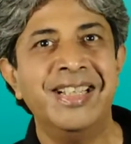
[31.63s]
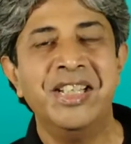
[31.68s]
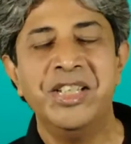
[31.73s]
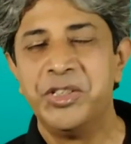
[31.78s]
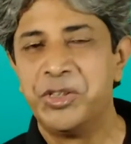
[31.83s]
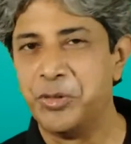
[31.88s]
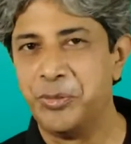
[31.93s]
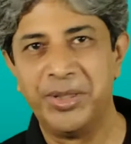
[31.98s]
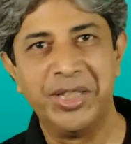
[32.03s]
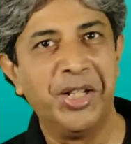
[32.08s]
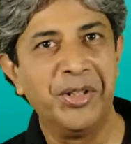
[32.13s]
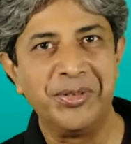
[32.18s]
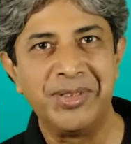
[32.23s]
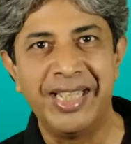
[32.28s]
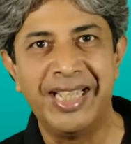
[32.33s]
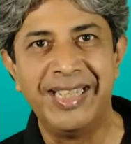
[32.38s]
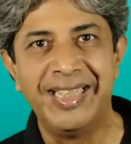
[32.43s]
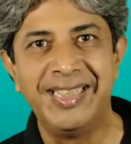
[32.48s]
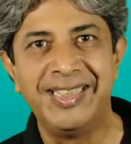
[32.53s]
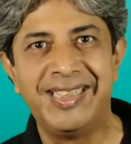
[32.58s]
So without
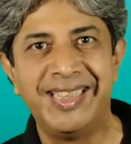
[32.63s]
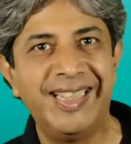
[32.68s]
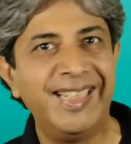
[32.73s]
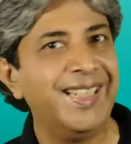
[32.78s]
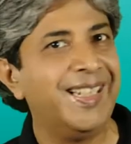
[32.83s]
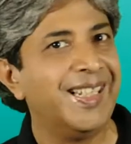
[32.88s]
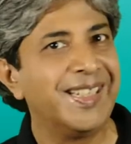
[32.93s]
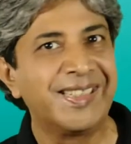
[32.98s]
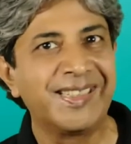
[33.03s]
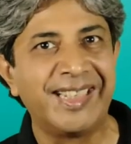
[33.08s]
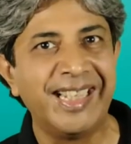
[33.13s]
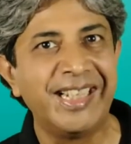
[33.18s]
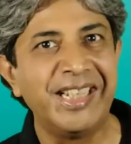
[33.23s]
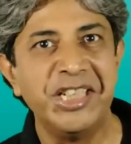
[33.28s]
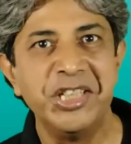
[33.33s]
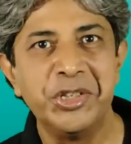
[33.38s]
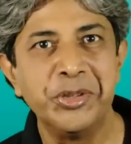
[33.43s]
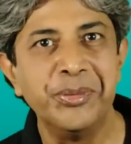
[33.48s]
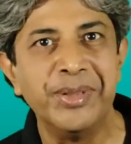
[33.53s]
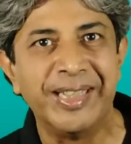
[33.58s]
any delay, let's get
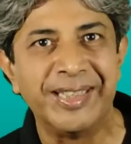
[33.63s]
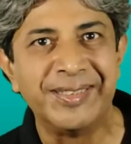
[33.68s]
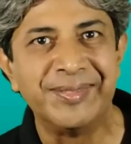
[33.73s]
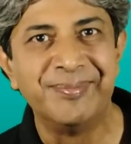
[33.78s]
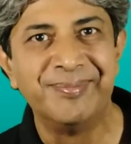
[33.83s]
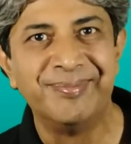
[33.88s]
into it.